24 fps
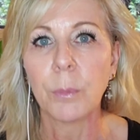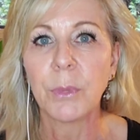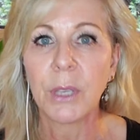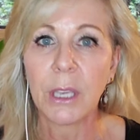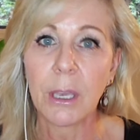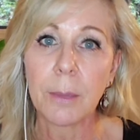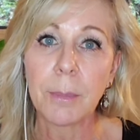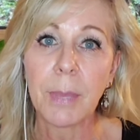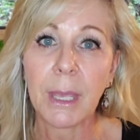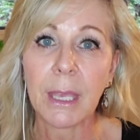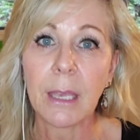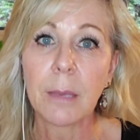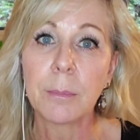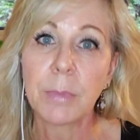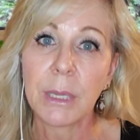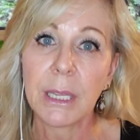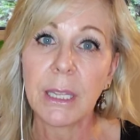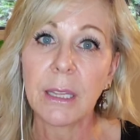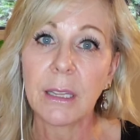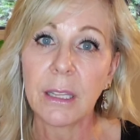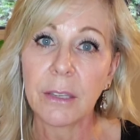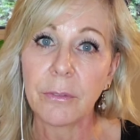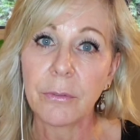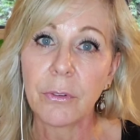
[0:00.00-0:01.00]
You can be
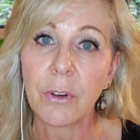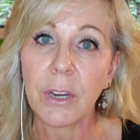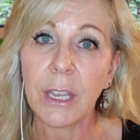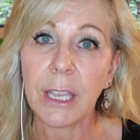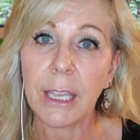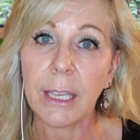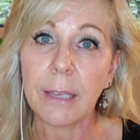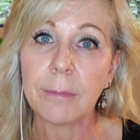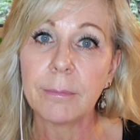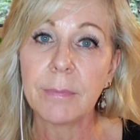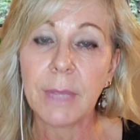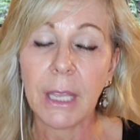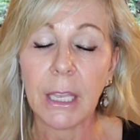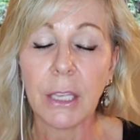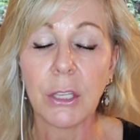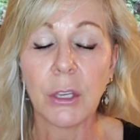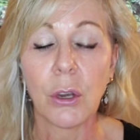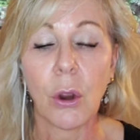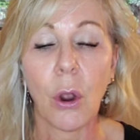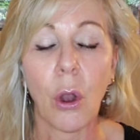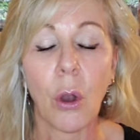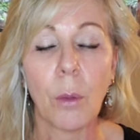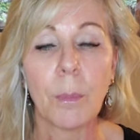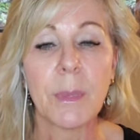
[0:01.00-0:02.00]
completely free in your
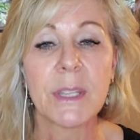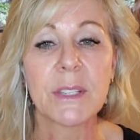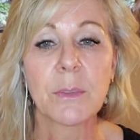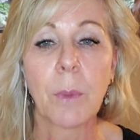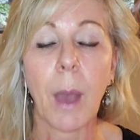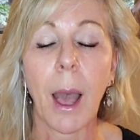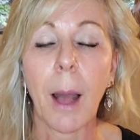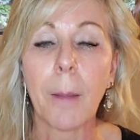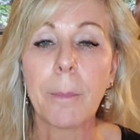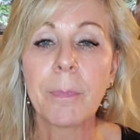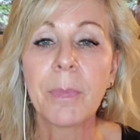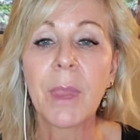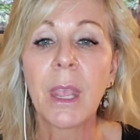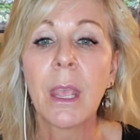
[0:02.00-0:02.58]
home as well.